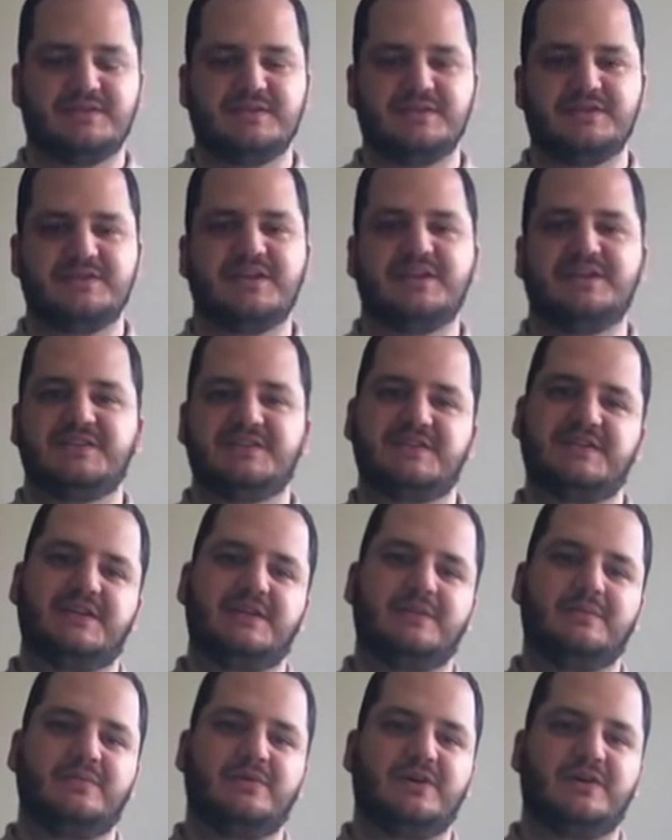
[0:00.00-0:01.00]

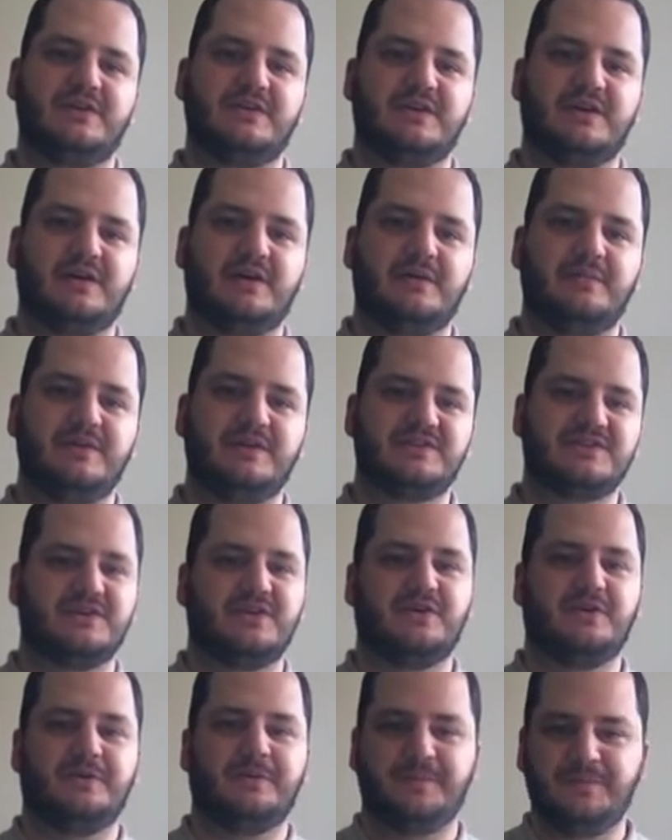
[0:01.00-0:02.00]
intensity. But it's
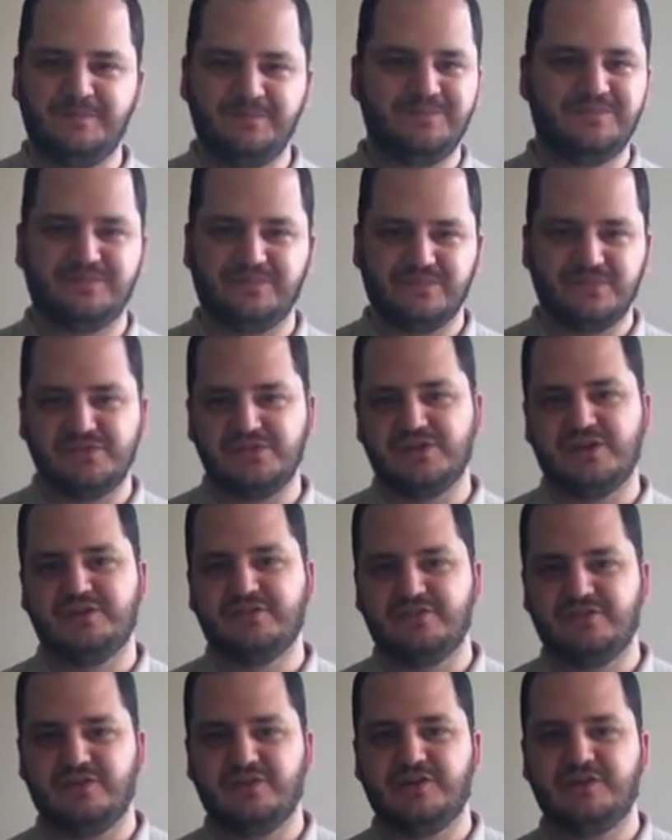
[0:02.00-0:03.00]
all
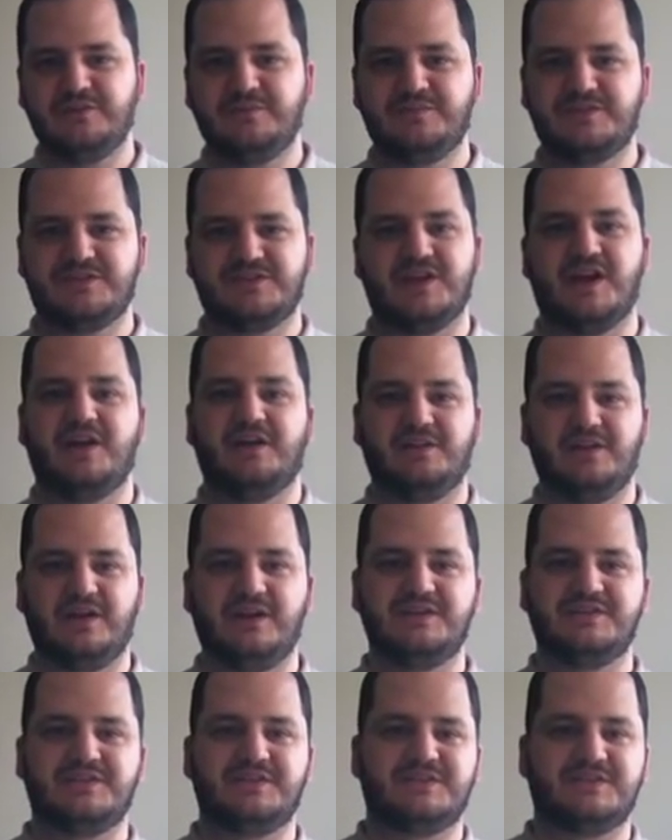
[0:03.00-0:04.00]
done very
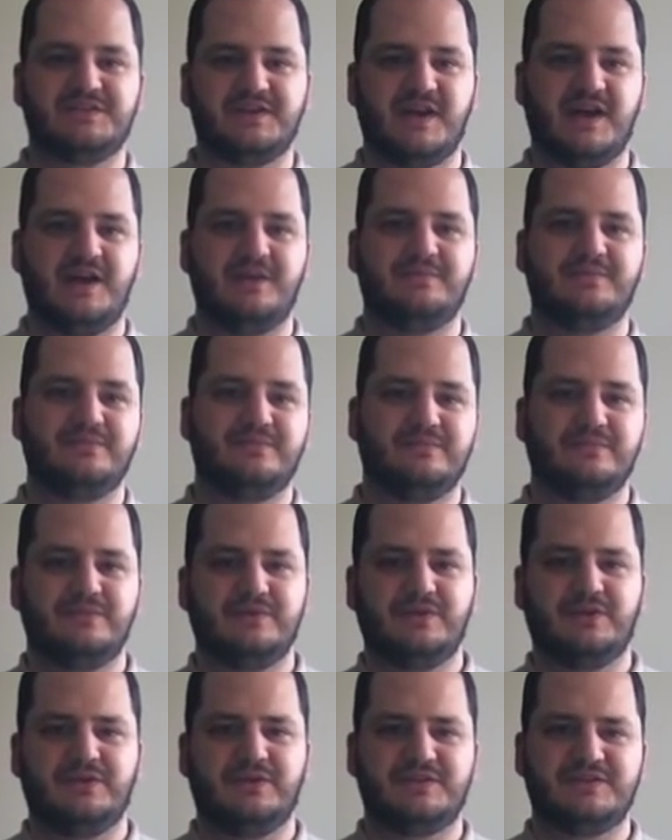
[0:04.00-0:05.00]
stylized. It's not,
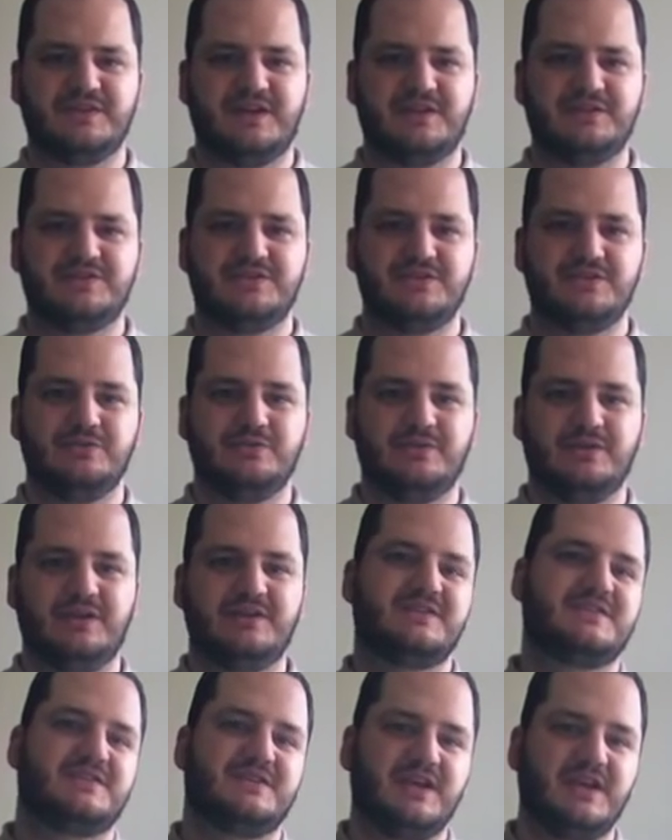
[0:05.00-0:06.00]
it's not too,
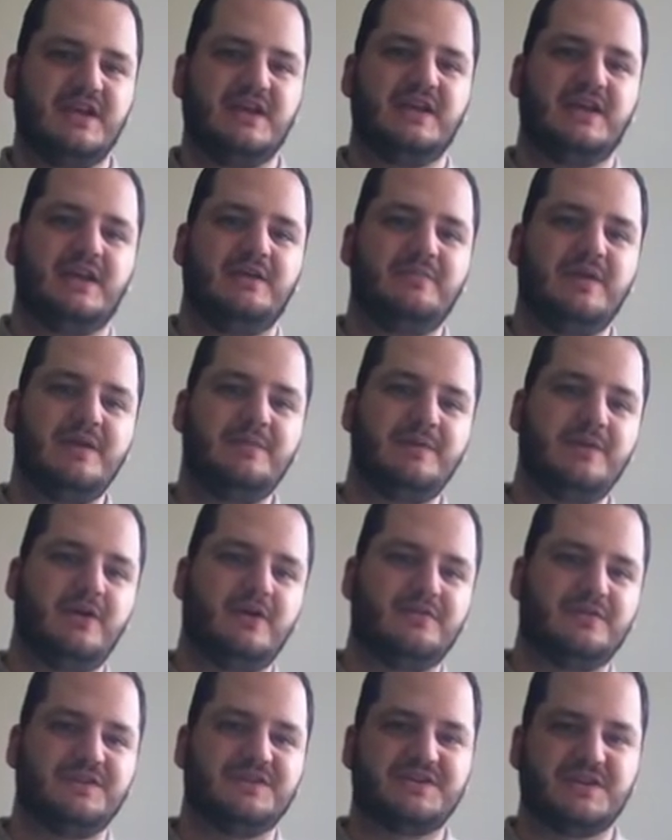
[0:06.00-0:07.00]
it may be
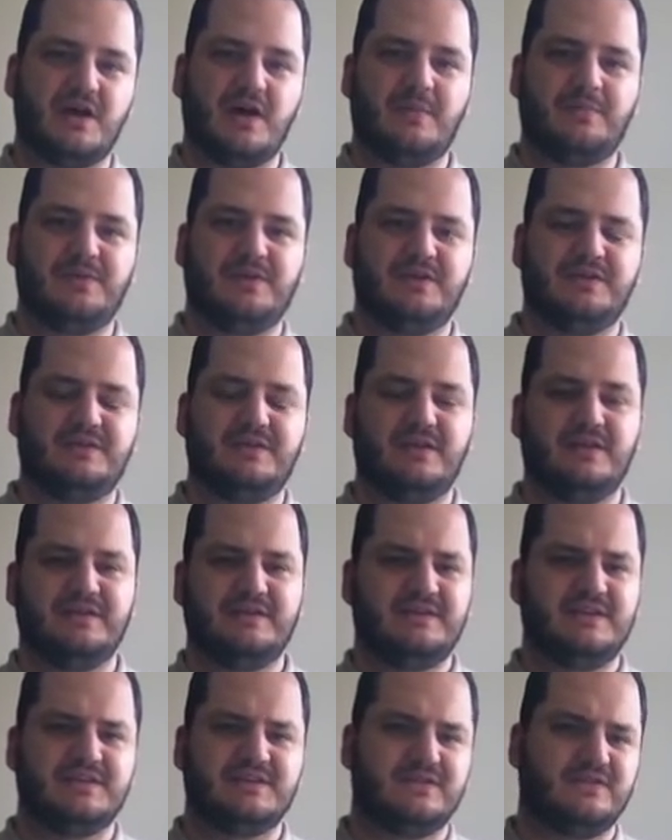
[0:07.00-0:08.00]
over the top, but
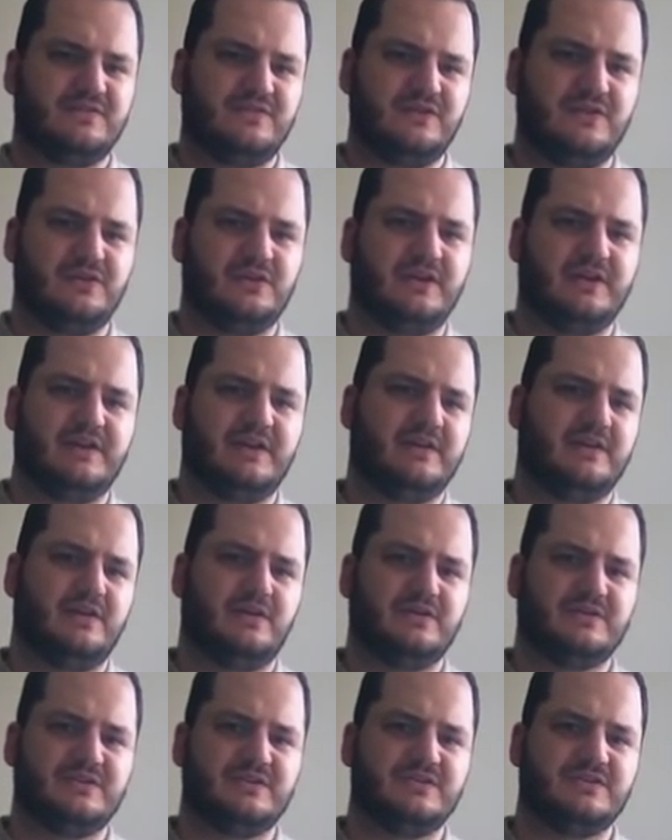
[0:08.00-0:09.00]
it doesn't feel like it
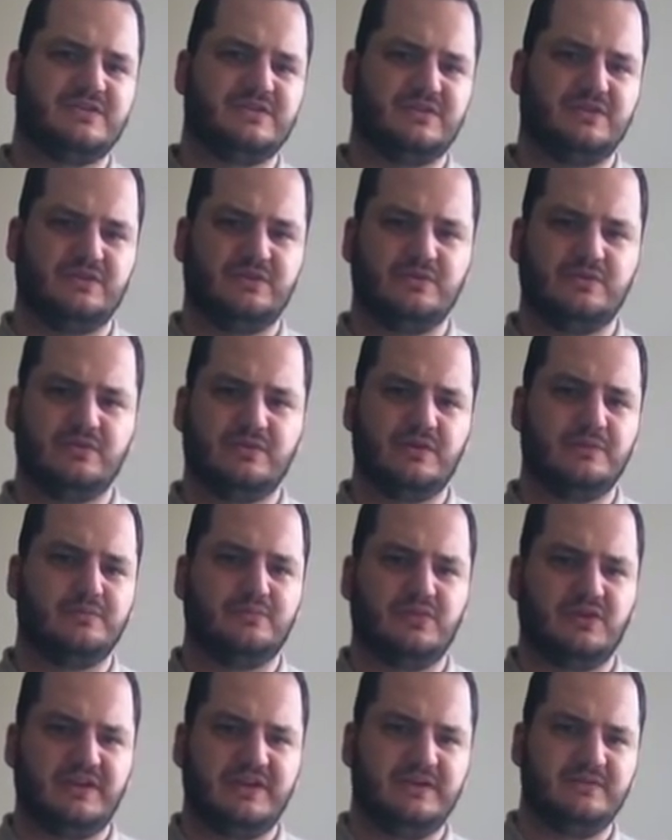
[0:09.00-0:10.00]
goes into
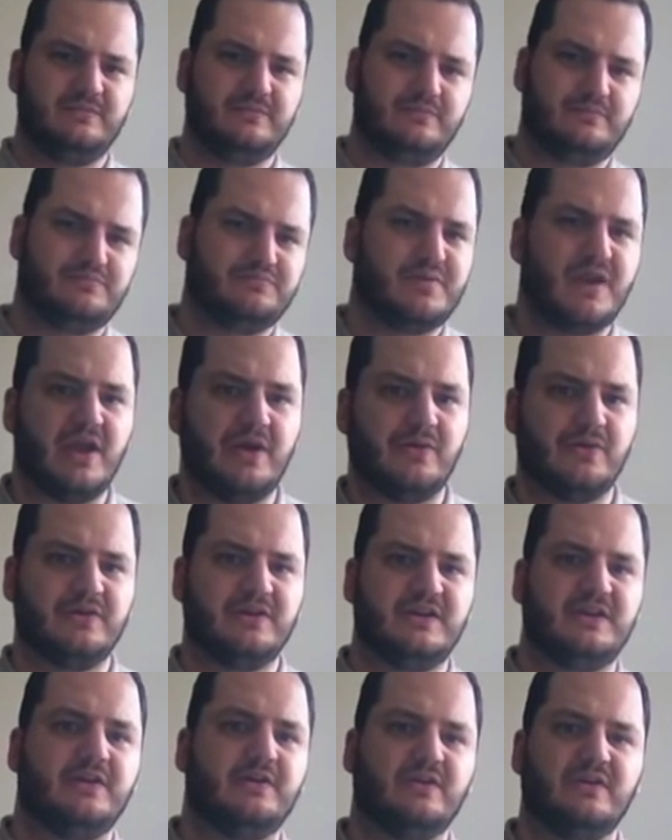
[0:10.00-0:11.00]
complete
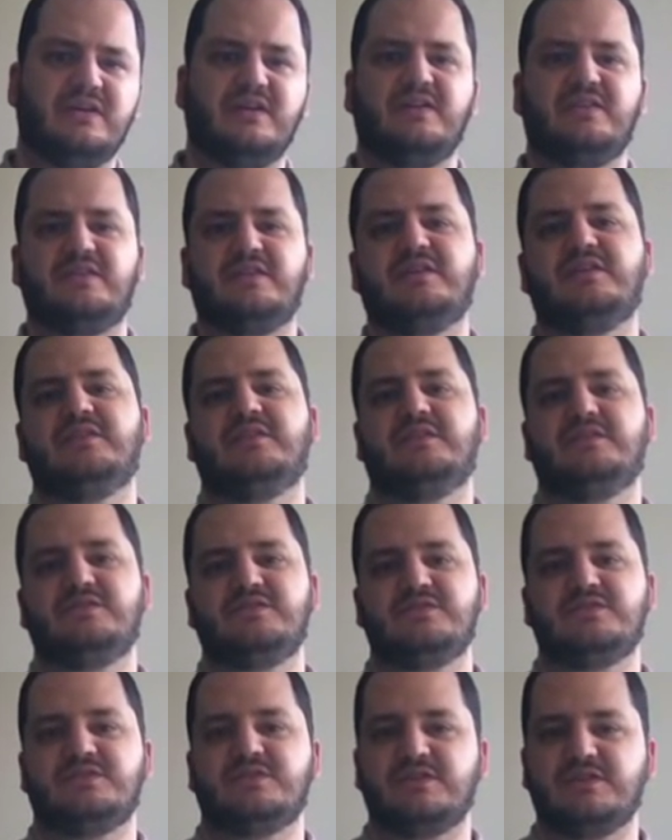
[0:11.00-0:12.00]
parody or anything.
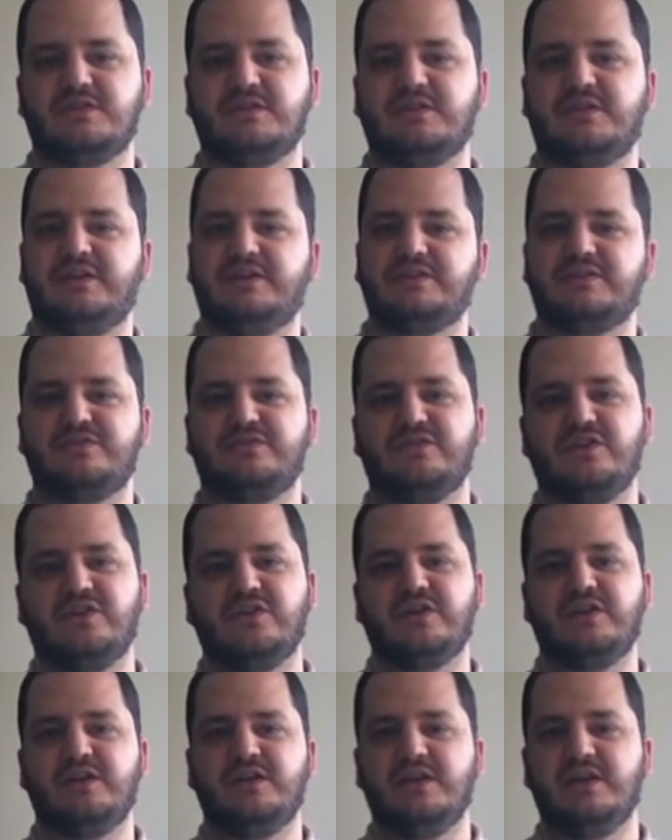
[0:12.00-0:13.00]
It's just it's a
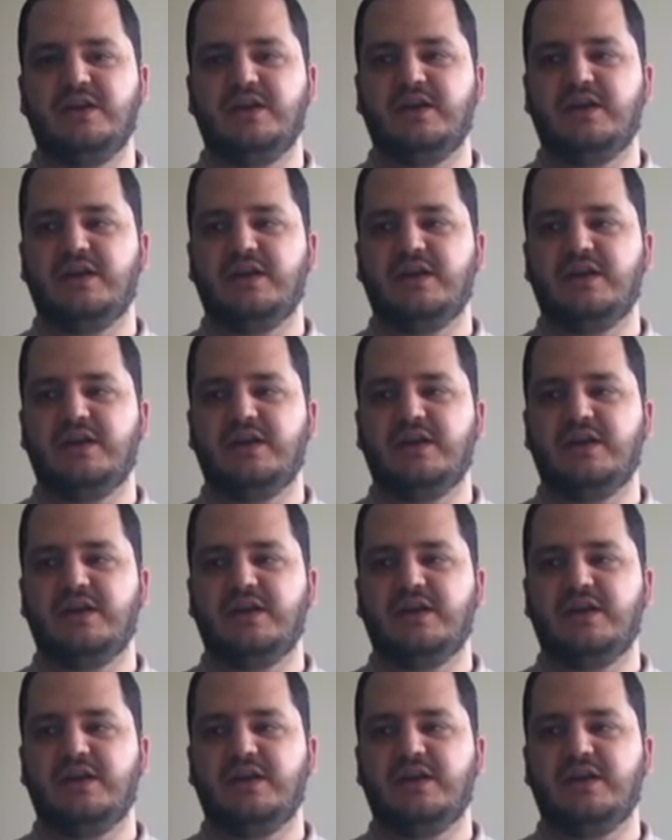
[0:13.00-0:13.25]
very